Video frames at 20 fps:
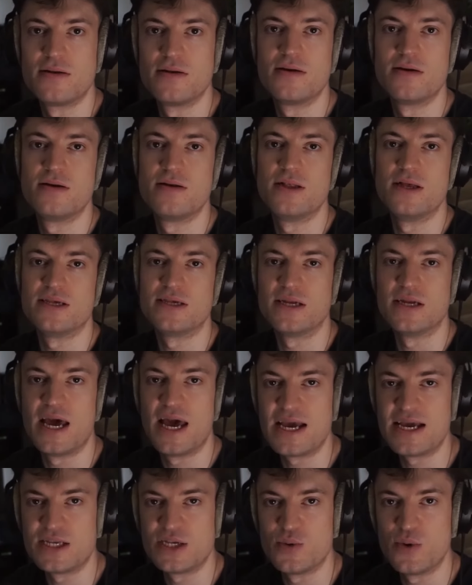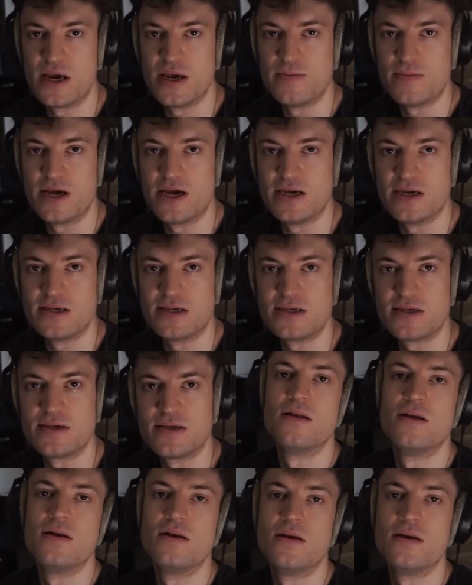There's an 808 bass,
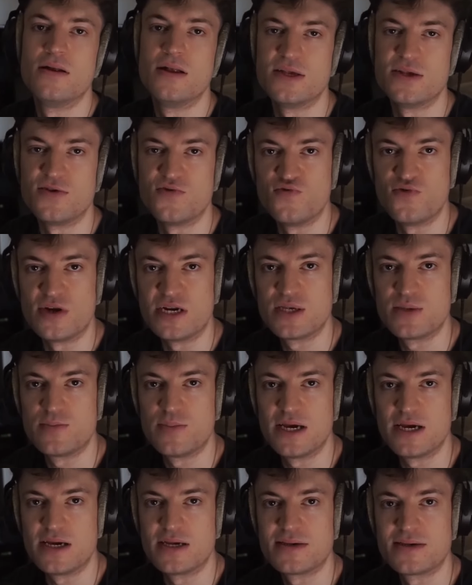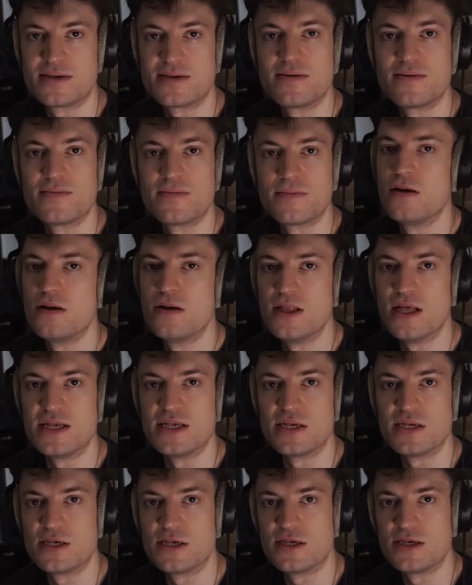there's a Reese bass, there's
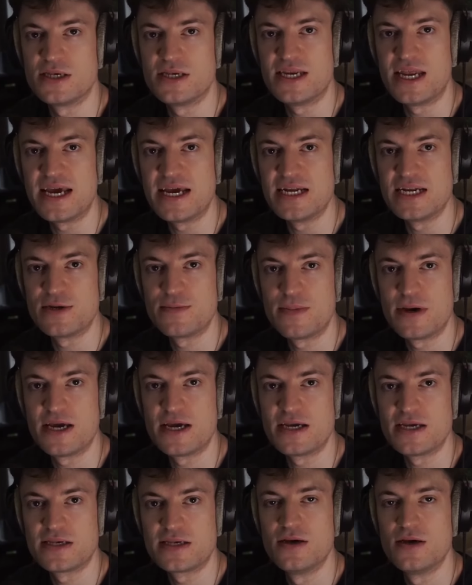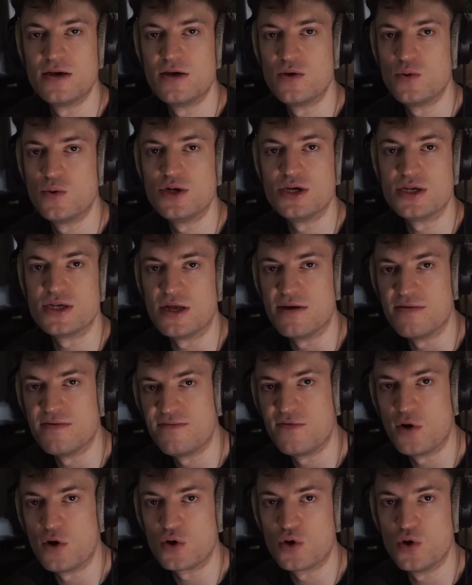a sustained bass, which is like
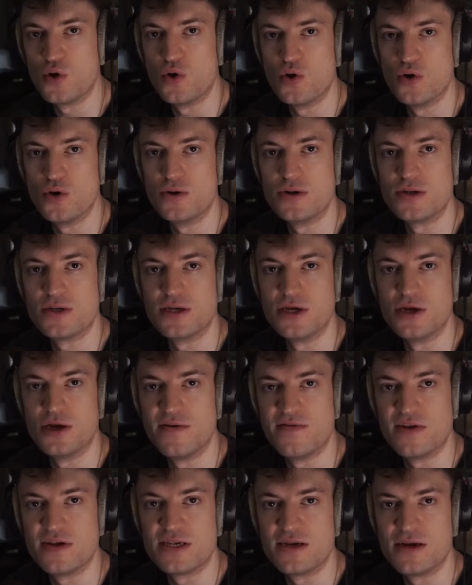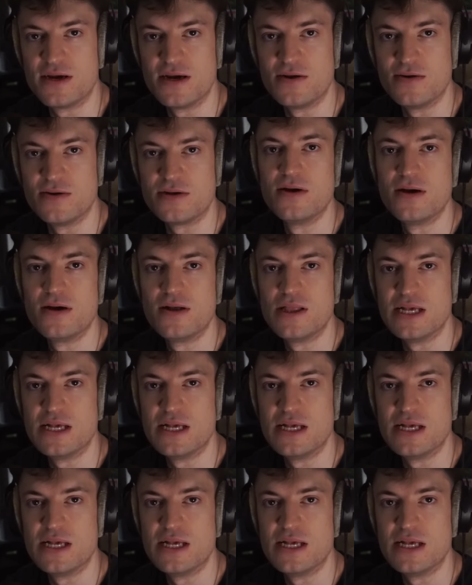foghorns and other sounds.